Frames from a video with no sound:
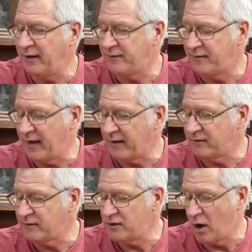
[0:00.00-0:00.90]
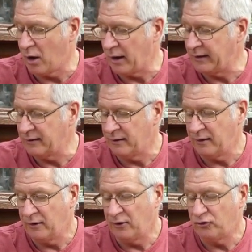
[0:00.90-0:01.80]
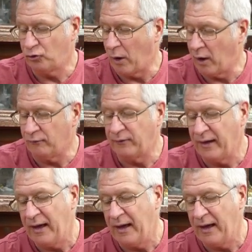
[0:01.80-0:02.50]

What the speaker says: 6, 9, 12.